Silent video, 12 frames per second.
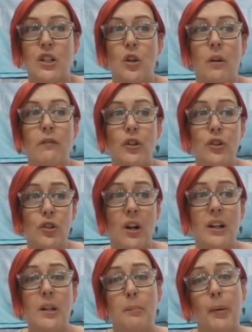So if you're
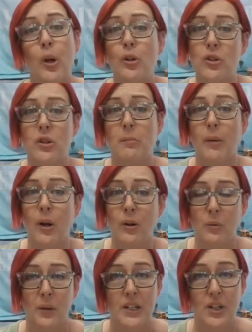trying to push the
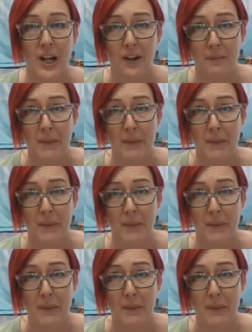bog witch out